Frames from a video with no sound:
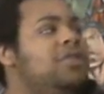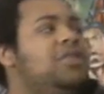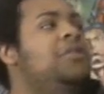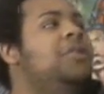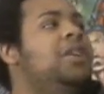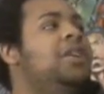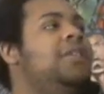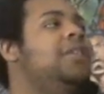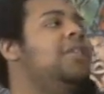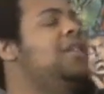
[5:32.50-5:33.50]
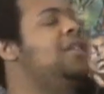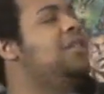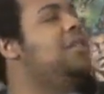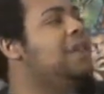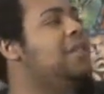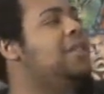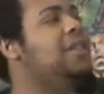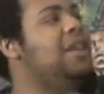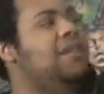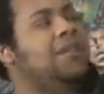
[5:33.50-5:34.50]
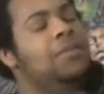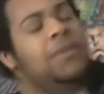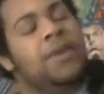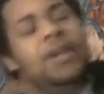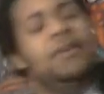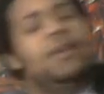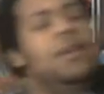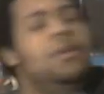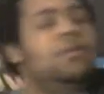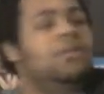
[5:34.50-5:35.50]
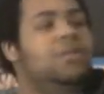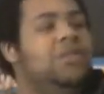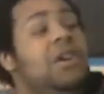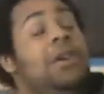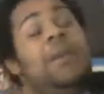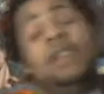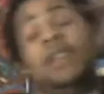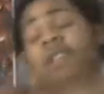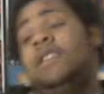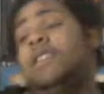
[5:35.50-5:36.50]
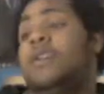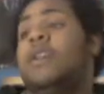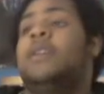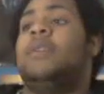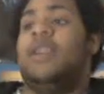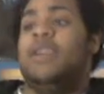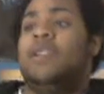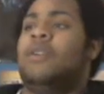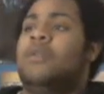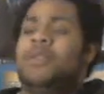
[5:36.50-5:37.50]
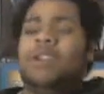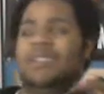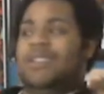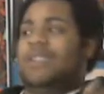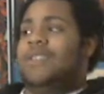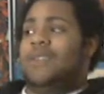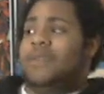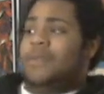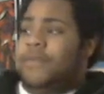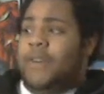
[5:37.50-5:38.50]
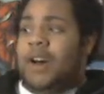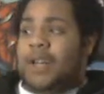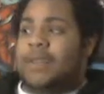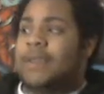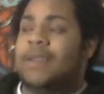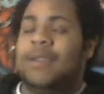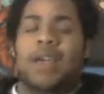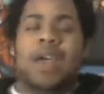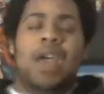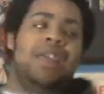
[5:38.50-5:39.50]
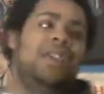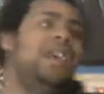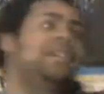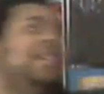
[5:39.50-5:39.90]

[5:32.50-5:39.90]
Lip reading: the 20s, you had the 1920s. We're talking about the 1930 kids going, these kids are fucked. And then you had